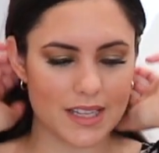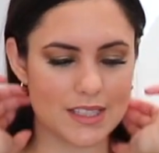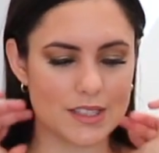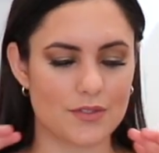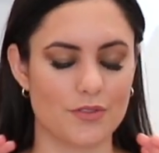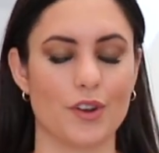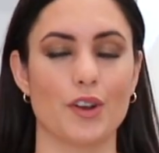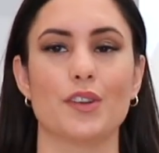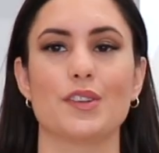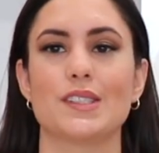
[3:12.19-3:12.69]
things
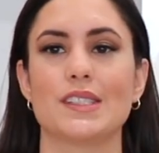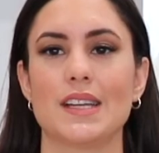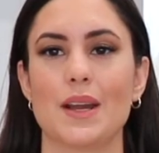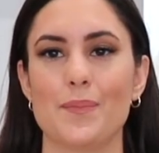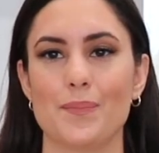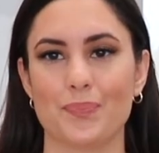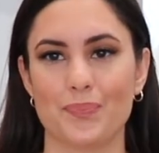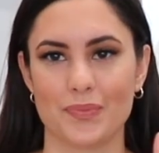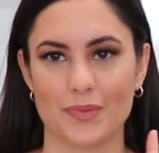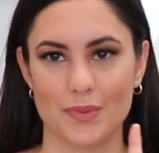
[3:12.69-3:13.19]
first,
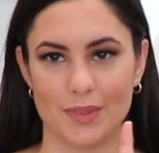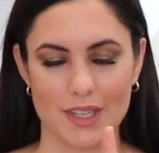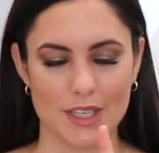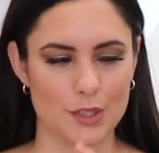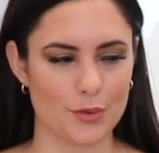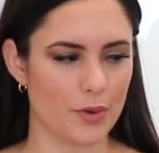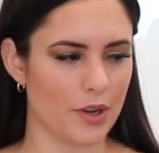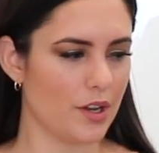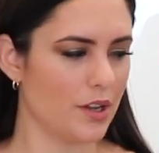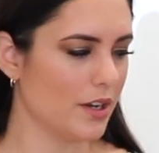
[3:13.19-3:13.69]

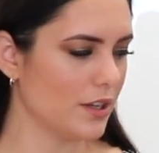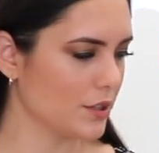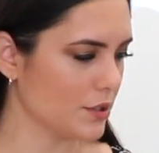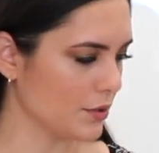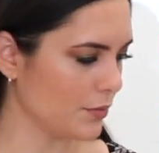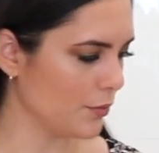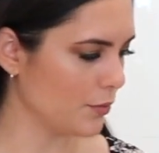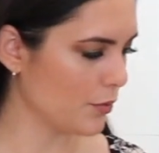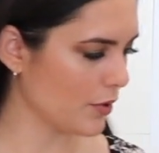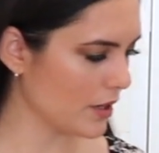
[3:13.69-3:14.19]
this is what you're gonna
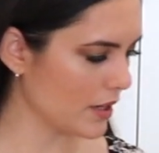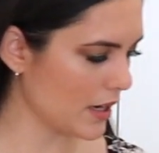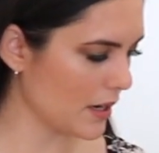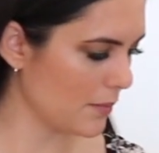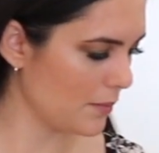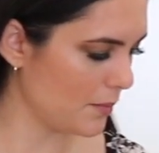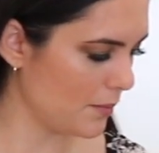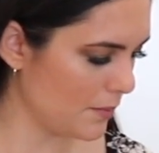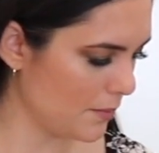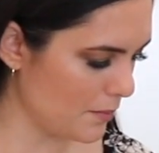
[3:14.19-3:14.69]
do. We're
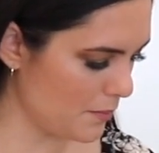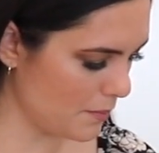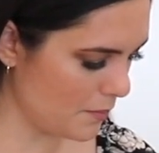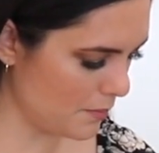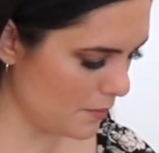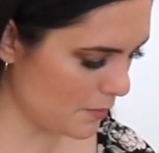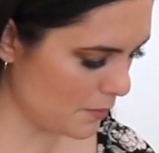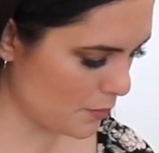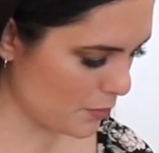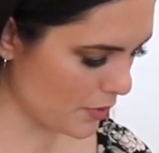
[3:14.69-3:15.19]
gonna
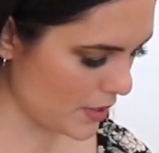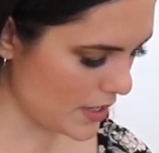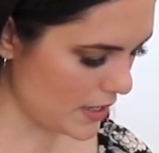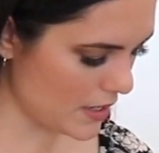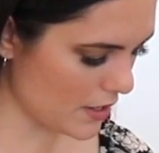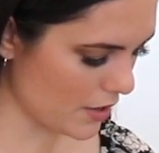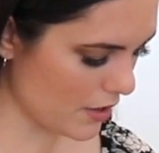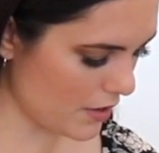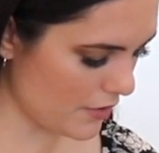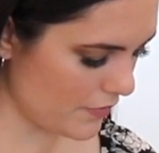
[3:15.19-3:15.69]

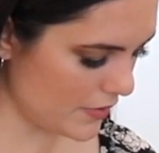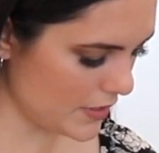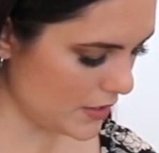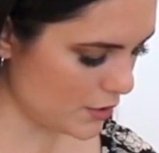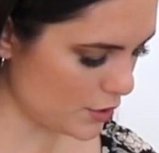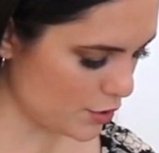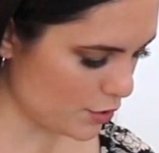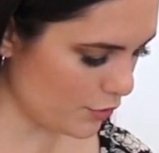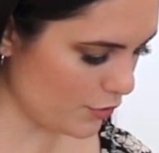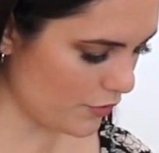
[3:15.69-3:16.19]
preheat our
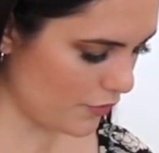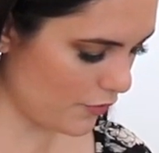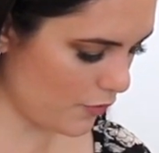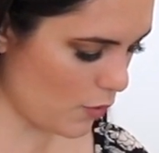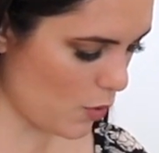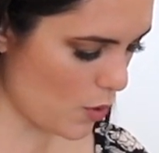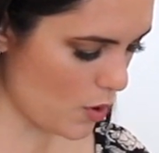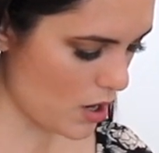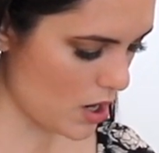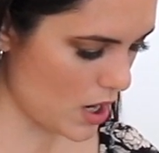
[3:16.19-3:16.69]
oven to
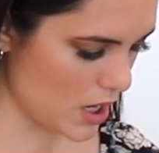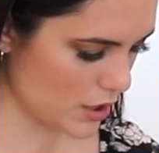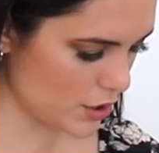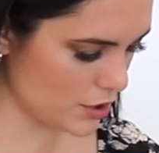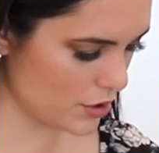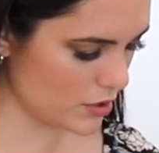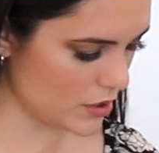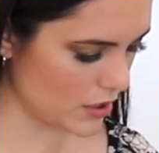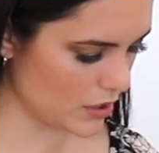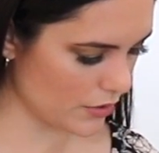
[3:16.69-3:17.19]

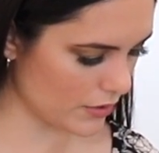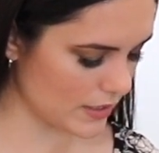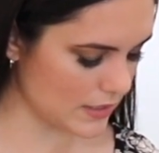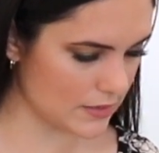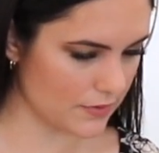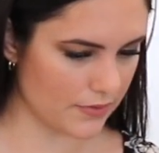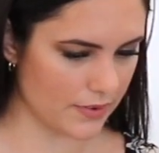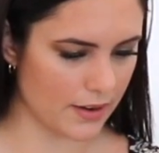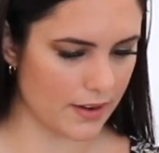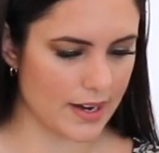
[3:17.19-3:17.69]
400
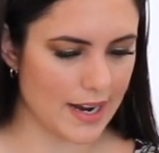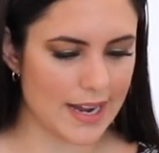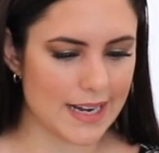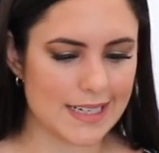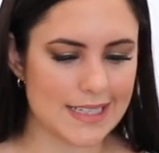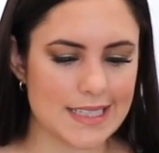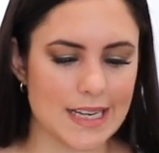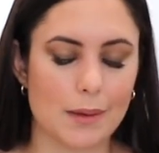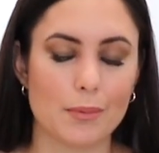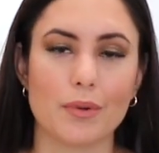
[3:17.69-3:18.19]
degrees
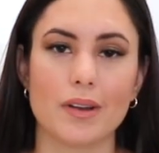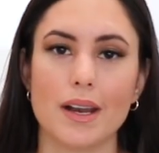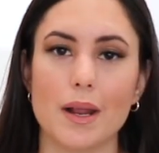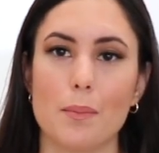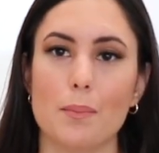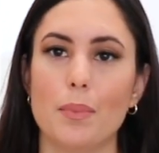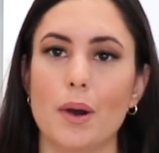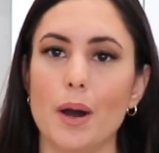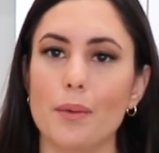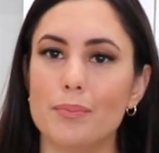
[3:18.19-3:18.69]
Fahrenheit. I'm
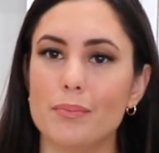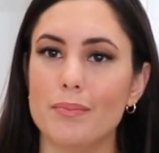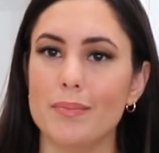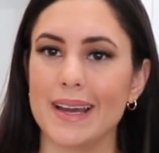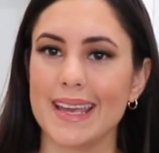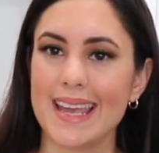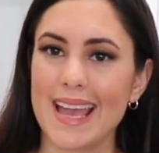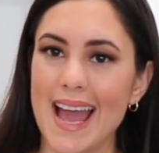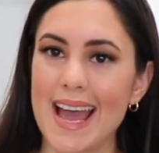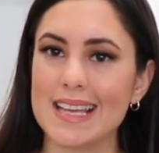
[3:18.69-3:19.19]
gonna pop
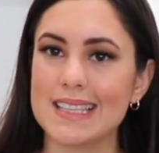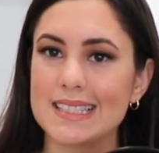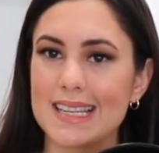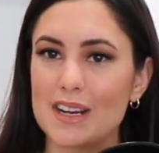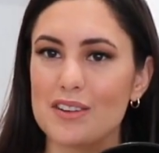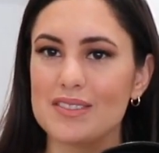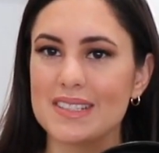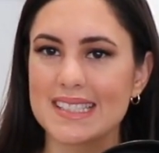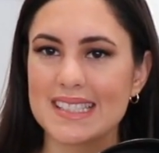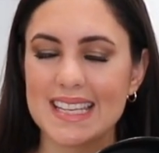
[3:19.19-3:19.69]
my cast
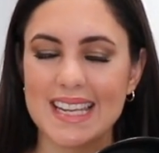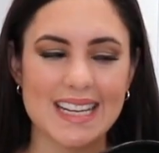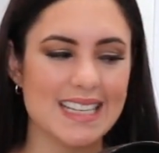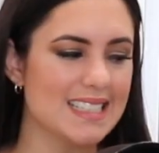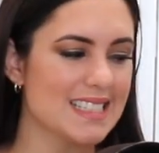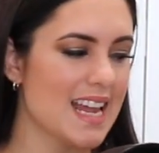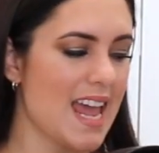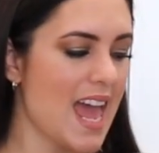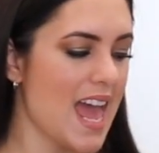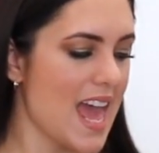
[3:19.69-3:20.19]
iron
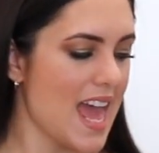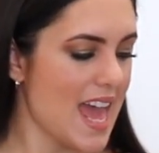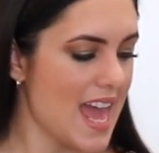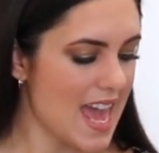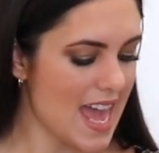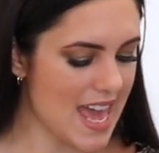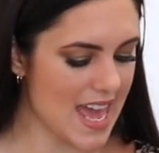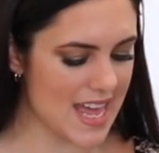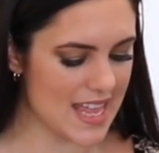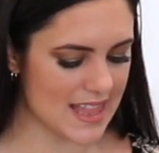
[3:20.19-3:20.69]
skillet
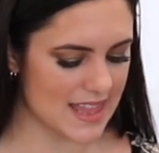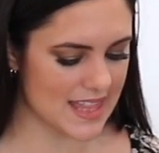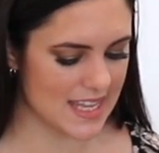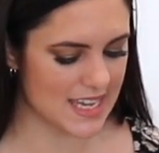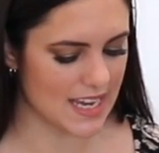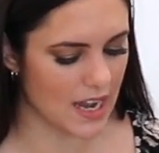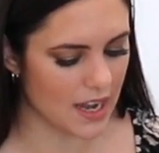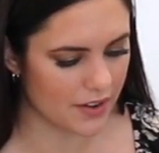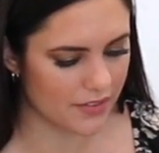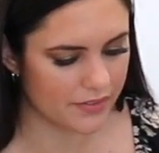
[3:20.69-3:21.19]
in
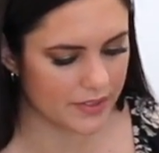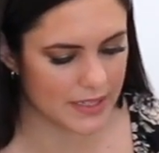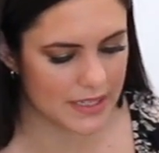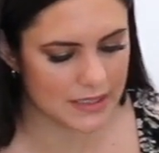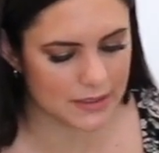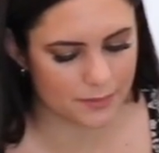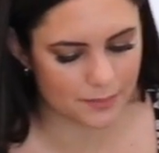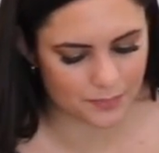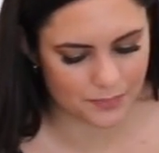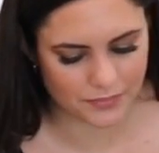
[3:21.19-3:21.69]
the
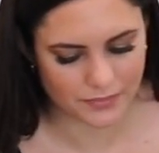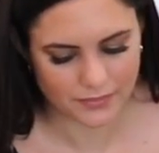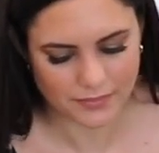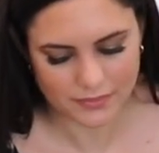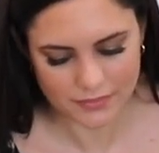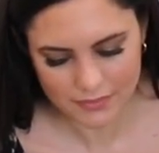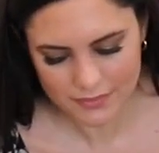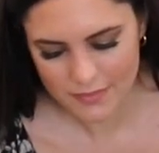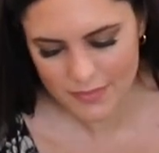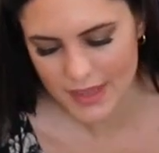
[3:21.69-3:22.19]
oven,
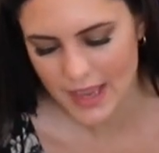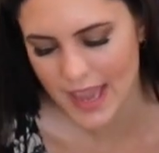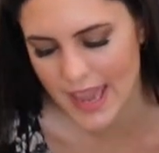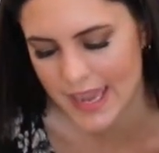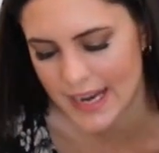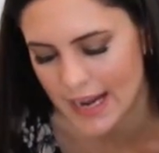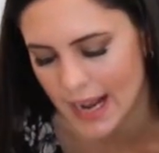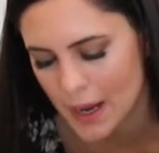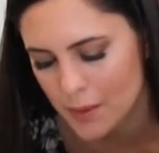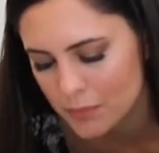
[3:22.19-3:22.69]

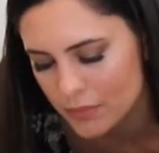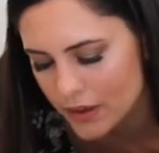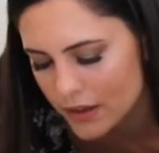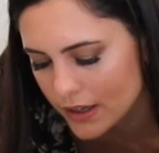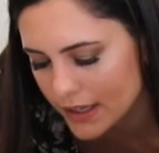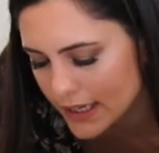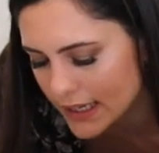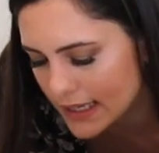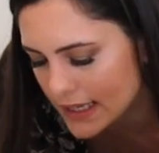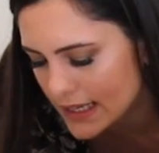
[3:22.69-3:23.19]
and I'm
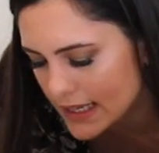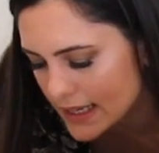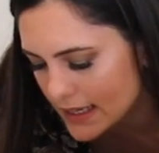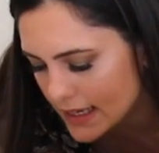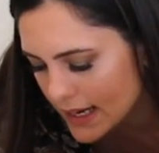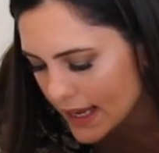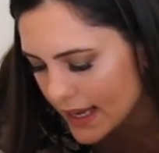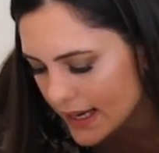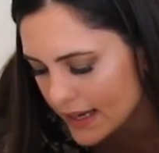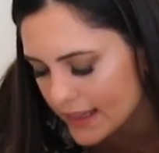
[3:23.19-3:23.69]
gonna
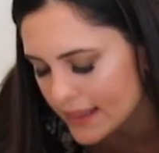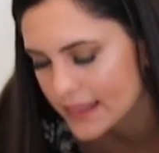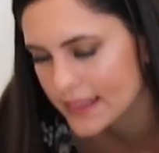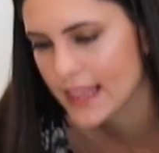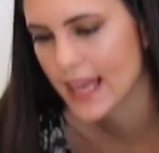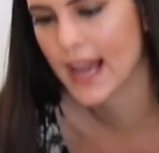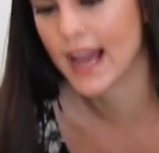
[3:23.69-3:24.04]
let